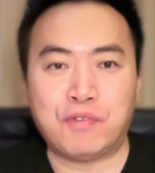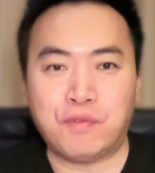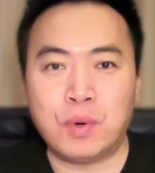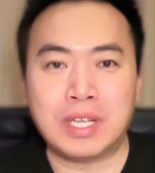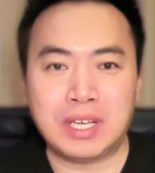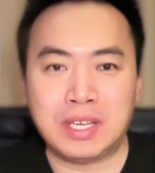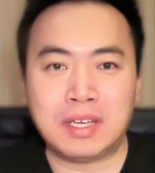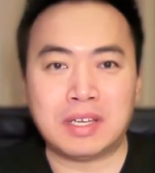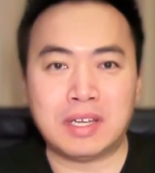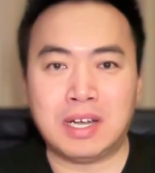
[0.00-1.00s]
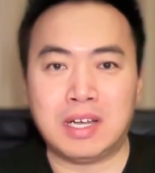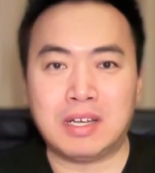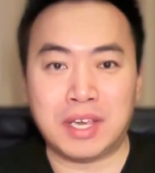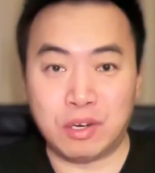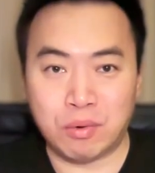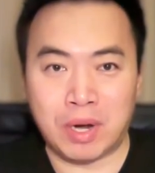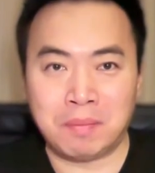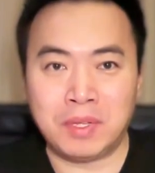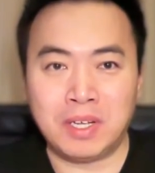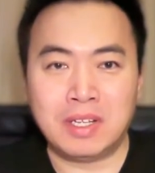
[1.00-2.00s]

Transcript: 40 uh, kilogram.